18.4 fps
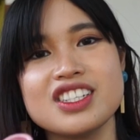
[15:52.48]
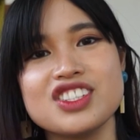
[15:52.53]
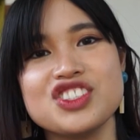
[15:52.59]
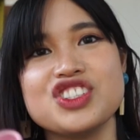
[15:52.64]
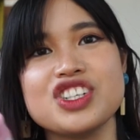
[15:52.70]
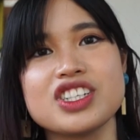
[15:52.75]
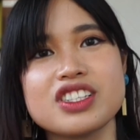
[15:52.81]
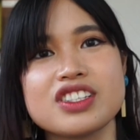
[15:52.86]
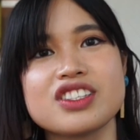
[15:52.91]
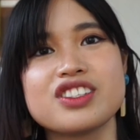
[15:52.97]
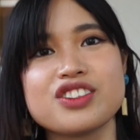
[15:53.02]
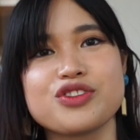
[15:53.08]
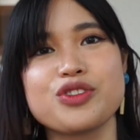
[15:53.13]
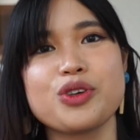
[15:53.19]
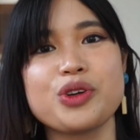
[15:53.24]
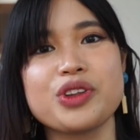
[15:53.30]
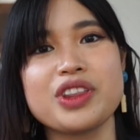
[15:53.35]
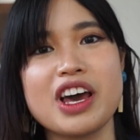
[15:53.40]
just
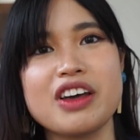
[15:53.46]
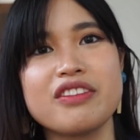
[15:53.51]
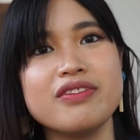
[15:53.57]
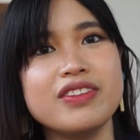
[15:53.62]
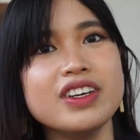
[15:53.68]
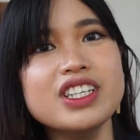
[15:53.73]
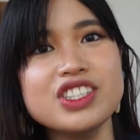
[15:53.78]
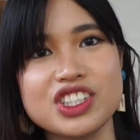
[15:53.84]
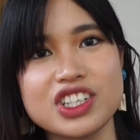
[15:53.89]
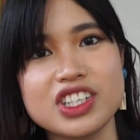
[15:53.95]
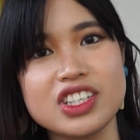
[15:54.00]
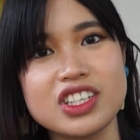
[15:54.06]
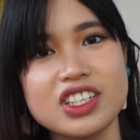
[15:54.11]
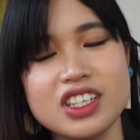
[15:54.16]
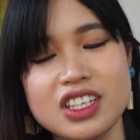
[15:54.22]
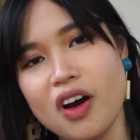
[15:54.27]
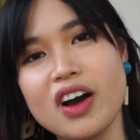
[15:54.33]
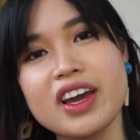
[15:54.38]
for that
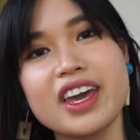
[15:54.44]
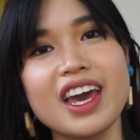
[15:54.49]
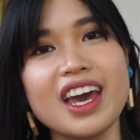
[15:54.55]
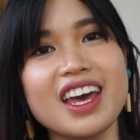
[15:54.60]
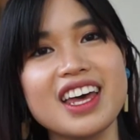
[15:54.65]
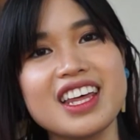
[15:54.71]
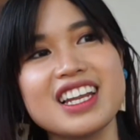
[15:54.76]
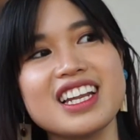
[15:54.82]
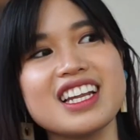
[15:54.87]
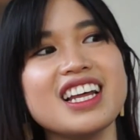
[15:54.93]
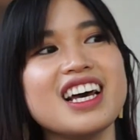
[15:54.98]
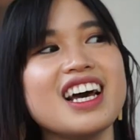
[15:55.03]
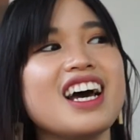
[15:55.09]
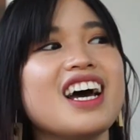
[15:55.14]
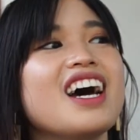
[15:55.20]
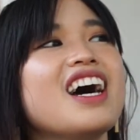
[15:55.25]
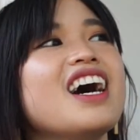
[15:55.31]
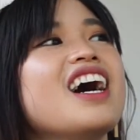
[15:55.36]
feature? Again,
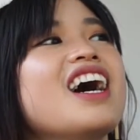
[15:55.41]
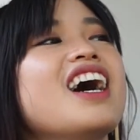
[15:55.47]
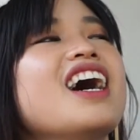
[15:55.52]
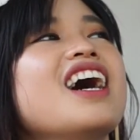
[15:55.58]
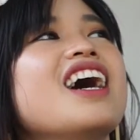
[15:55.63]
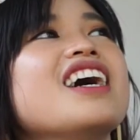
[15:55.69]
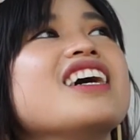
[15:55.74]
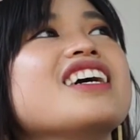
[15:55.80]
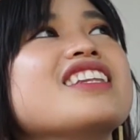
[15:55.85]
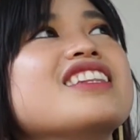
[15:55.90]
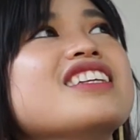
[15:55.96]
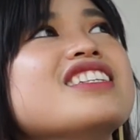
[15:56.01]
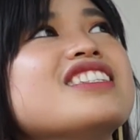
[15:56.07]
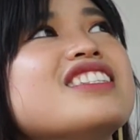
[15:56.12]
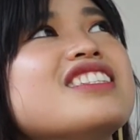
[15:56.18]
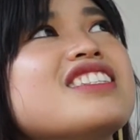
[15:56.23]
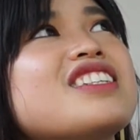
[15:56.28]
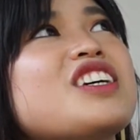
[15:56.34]

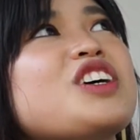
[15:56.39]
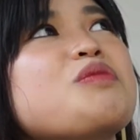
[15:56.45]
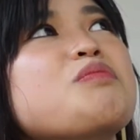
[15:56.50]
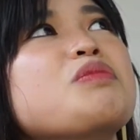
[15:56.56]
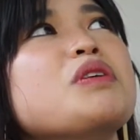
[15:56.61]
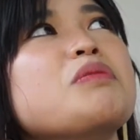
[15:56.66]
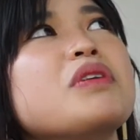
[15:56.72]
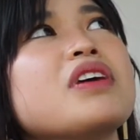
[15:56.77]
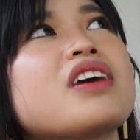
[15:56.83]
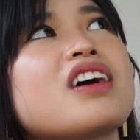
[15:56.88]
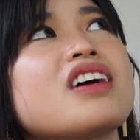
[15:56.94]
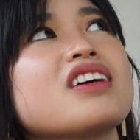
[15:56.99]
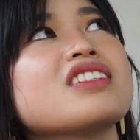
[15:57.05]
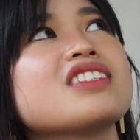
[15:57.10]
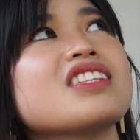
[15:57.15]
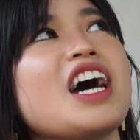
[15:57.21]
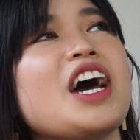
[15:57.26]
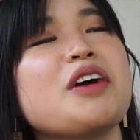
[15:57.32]
this could be
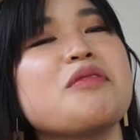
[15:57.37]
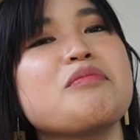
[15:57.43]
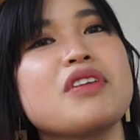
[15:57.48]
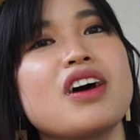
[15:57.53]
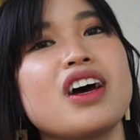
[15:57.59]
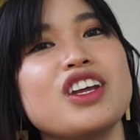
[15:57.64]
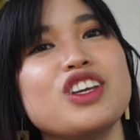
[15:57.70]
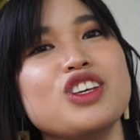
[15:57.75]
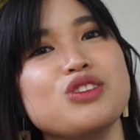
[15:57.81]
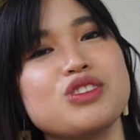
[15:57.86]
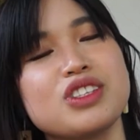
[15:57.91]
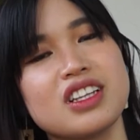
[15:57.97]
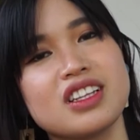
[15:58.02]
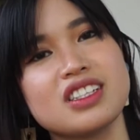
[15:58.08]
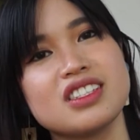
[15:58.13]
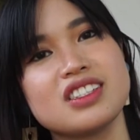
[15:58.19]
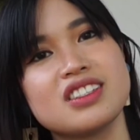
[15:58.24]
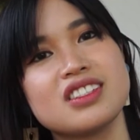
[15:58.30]
because I'm not using
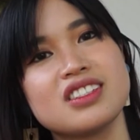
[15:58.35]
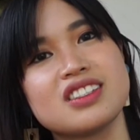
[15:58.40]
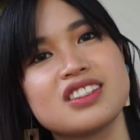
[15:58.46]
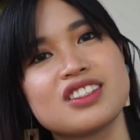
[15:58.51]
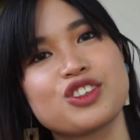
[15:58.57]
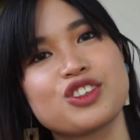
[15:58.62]
this